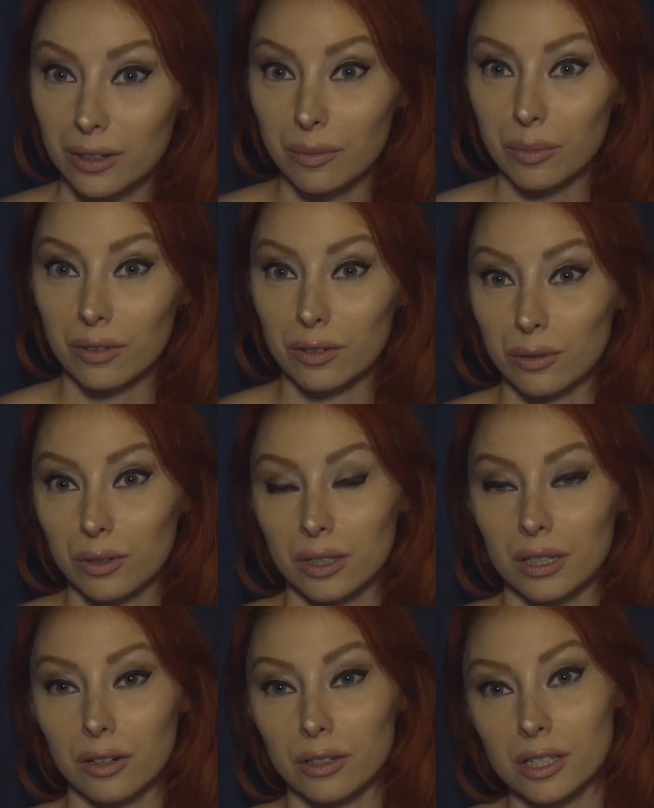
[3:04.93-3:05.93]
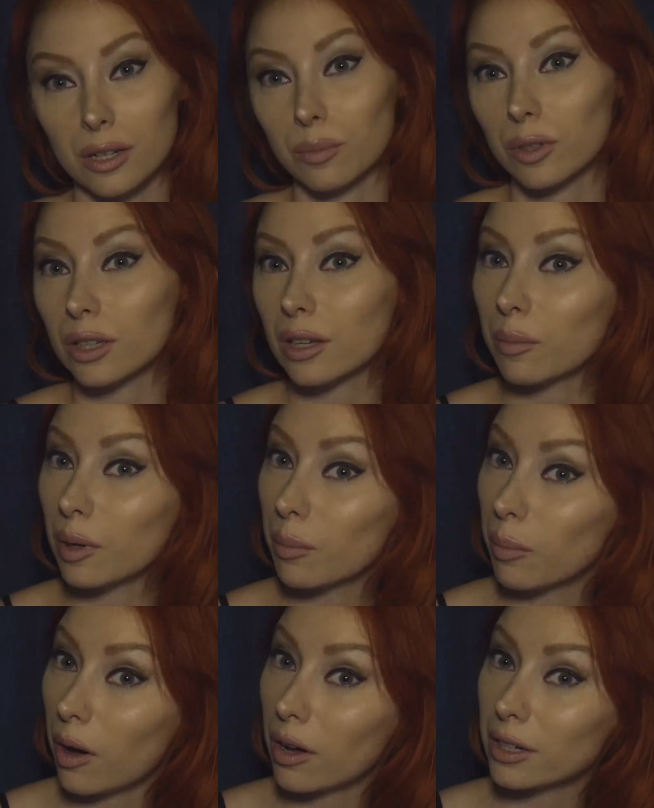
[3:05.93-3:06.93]
I'm having a really hard time looking at my
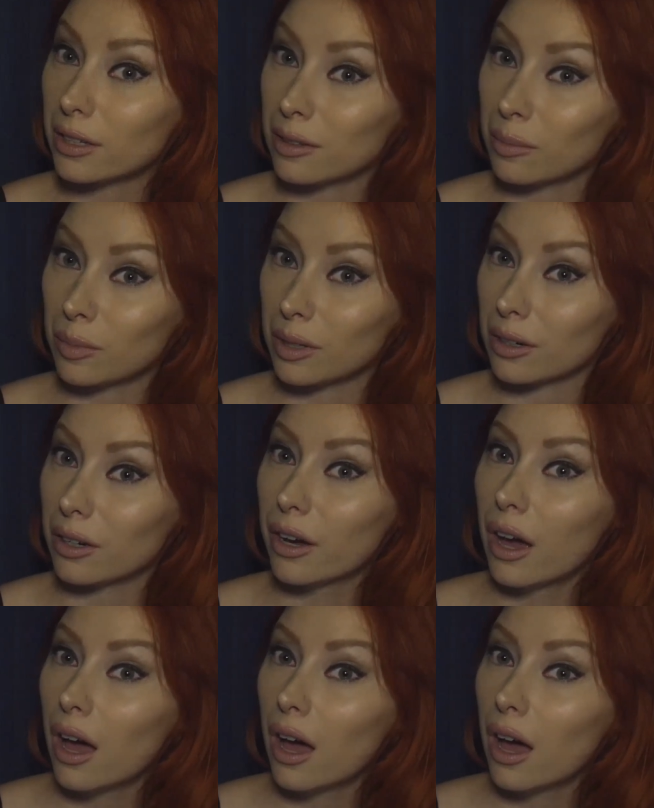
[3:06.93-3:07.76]
body in the mirror.